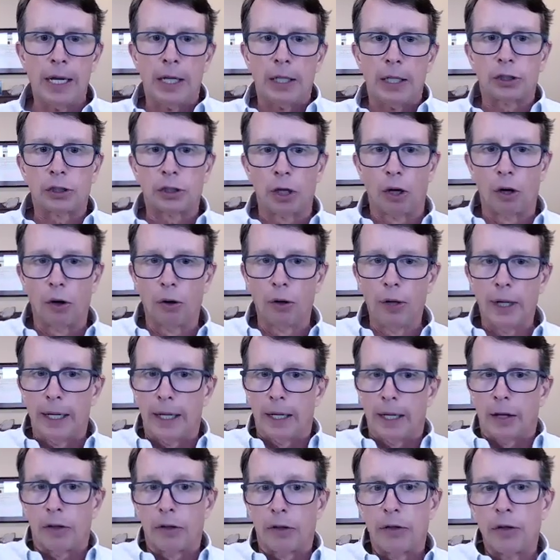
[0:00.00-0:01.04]
So
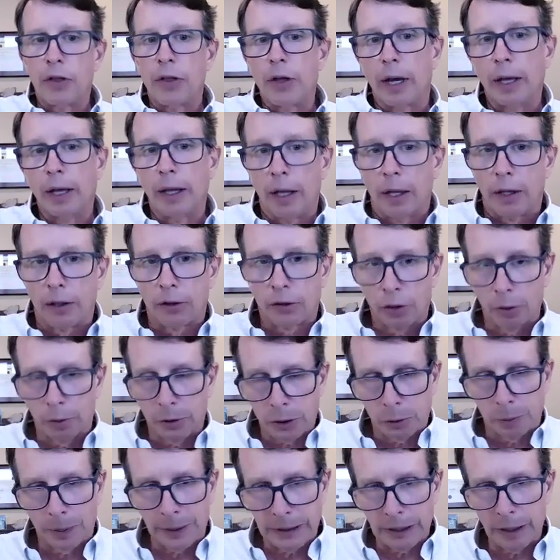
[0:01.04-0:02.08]
to
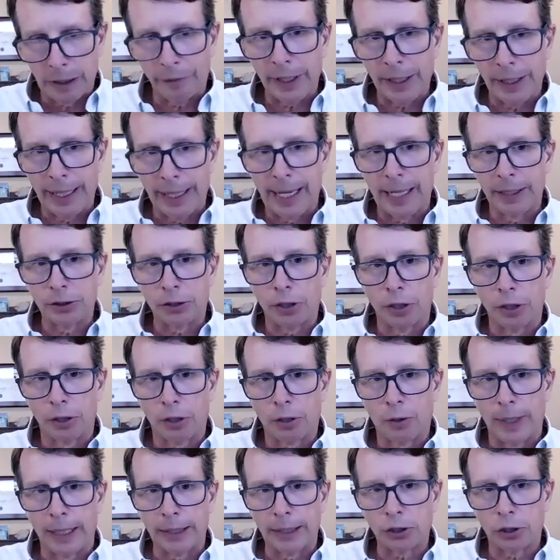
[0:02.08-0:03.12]
specifically answer your
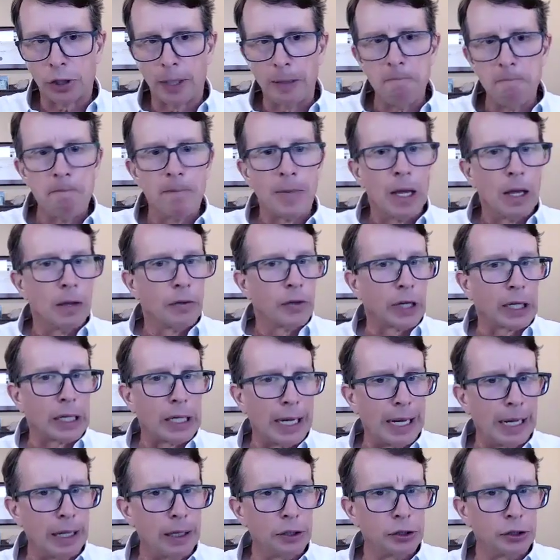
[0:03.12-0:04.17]
question, the college